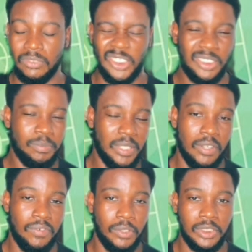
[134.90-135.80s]
Just been
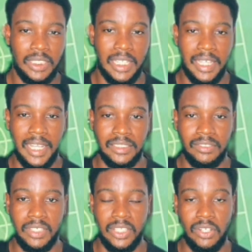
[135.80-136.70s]
unfortunate that he hasn't
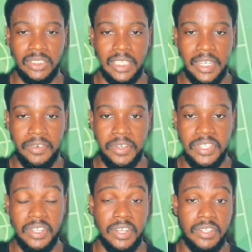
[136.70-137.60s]
really gotten any
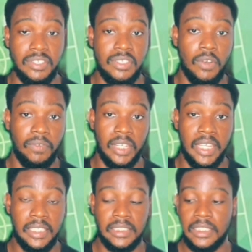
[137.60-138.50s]
returns of
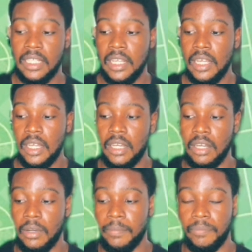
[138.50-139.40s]
late.
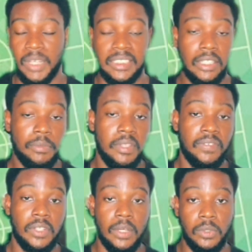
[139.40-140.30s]
My second
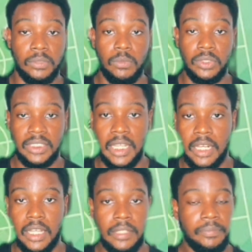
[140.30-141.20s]
midfielder was Mo
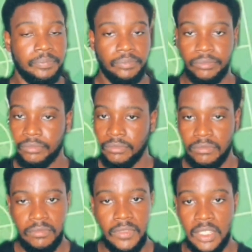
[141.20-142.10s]
Salah,
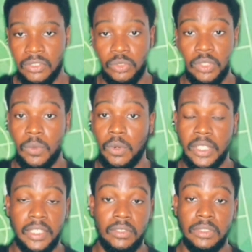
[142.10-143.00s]
doing
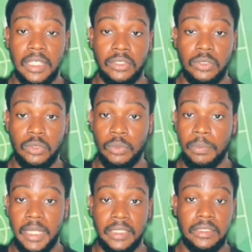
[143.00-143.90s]
what he knows how to do
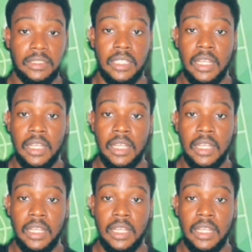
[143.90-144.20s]
best.